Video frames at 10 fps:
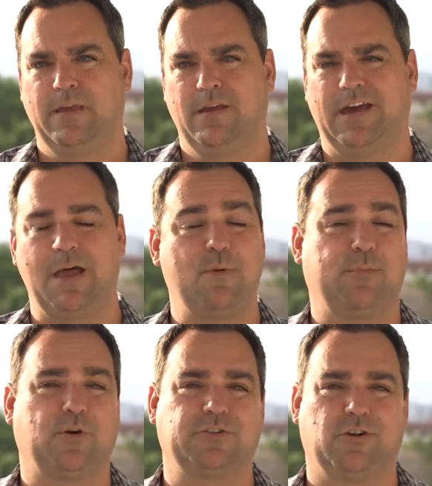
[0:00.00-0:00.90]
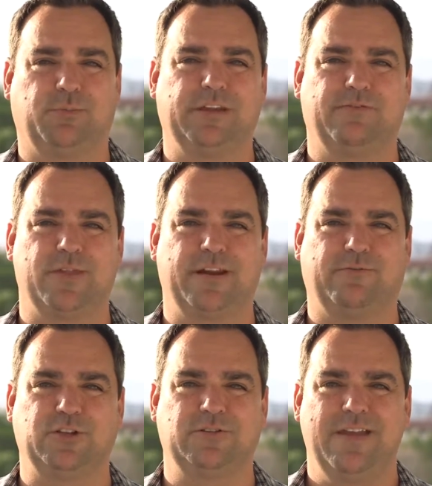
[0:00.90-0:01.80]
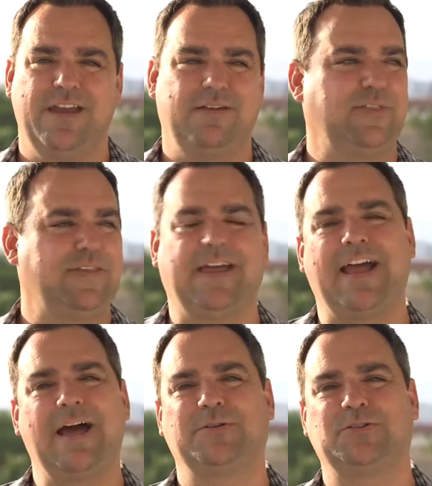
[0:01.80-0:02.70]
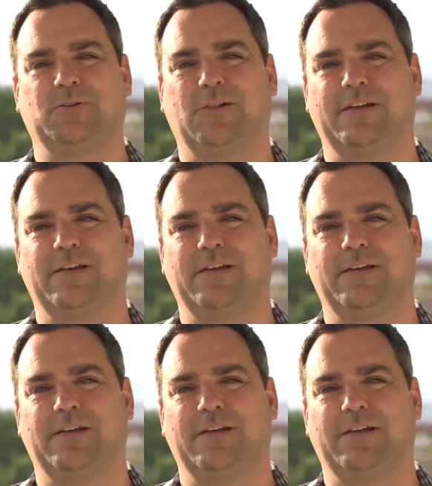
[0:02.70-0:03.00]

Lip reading: I'm a personal believer that everything that happens in your life